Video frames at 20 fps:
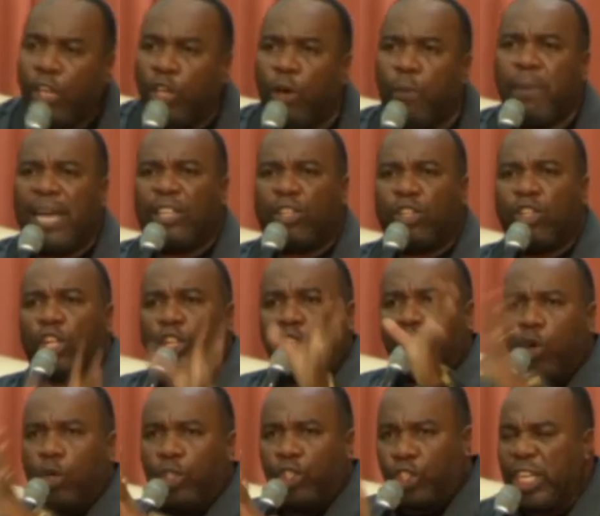You might not
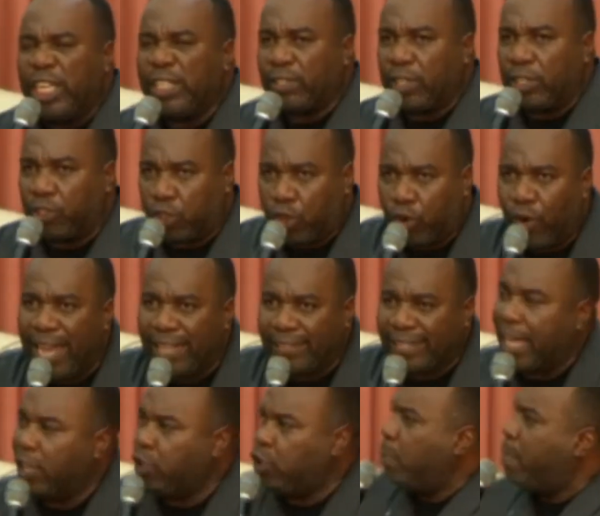know Jesus
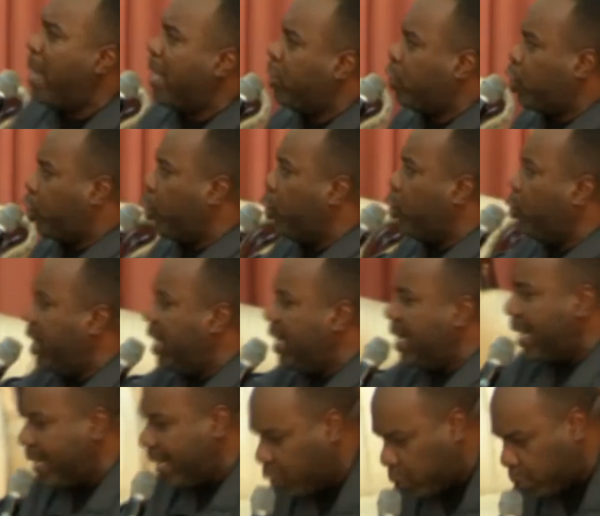Christ, and you might tune in
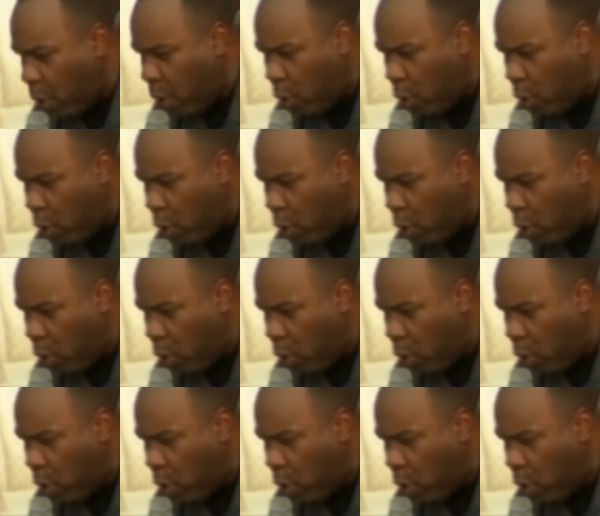at this